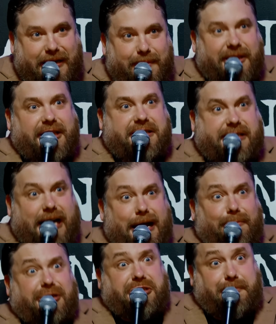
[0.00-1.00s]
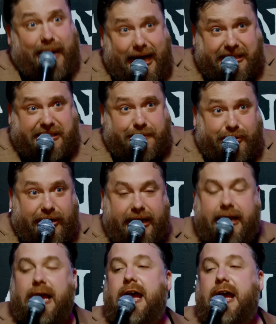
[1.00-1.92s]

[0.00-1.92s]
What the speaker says: but this time responsibly.